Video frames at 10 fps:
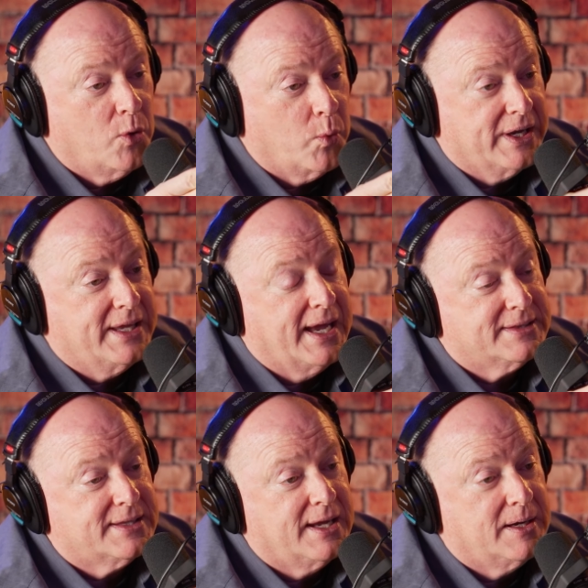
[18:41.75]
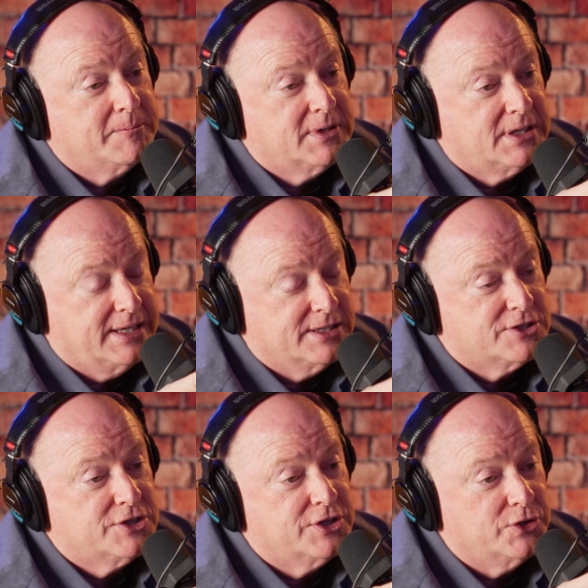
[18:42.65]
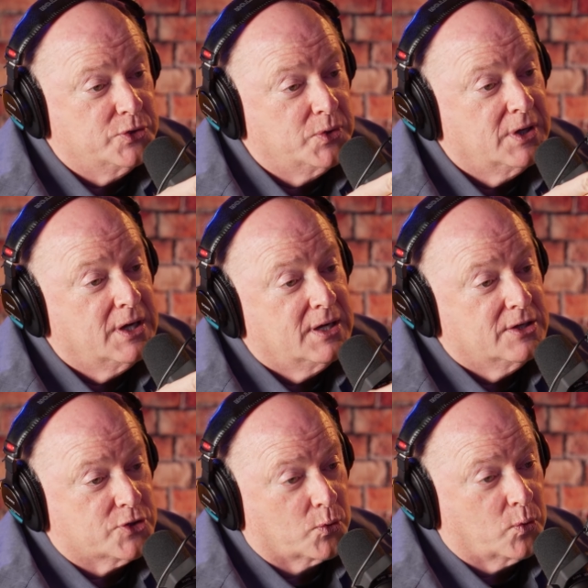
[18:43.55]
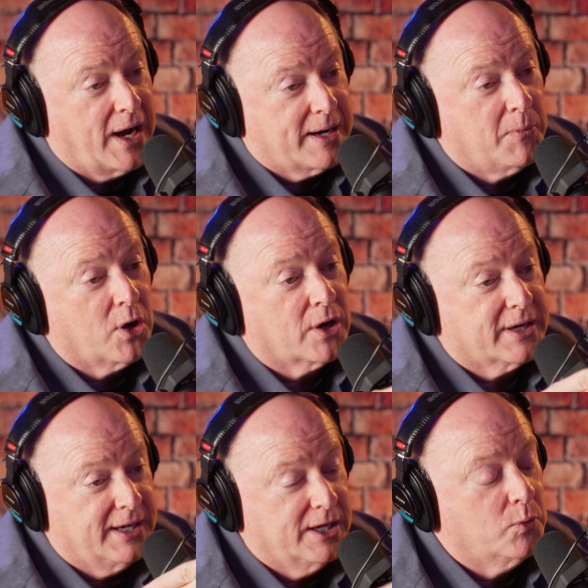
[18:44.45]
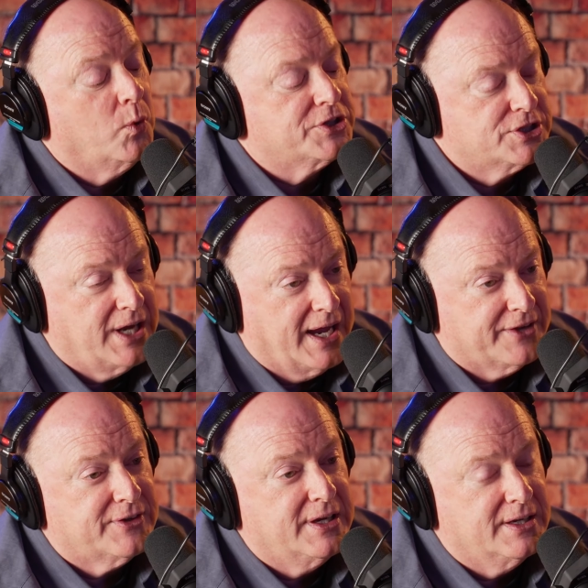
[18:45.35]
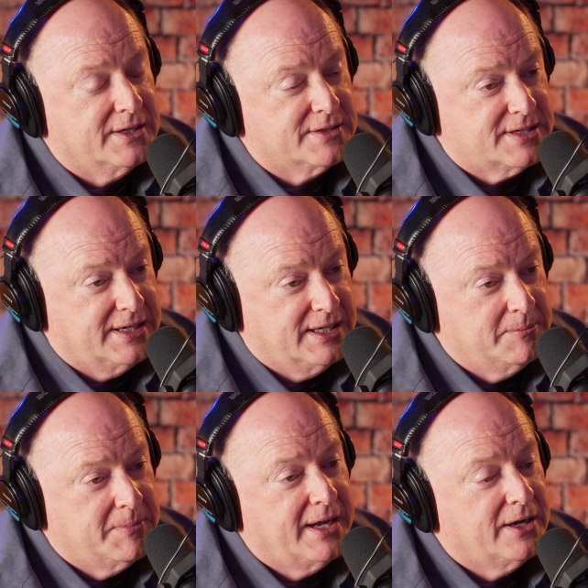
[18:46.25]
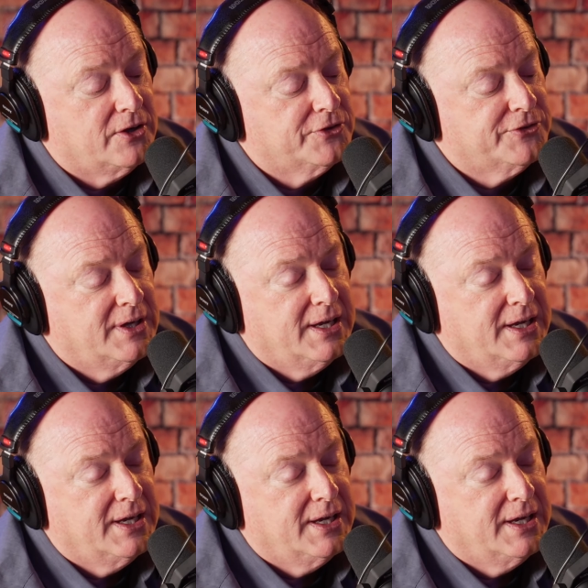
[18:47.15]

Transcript: We get them into direct marketing, which, yes, is emails,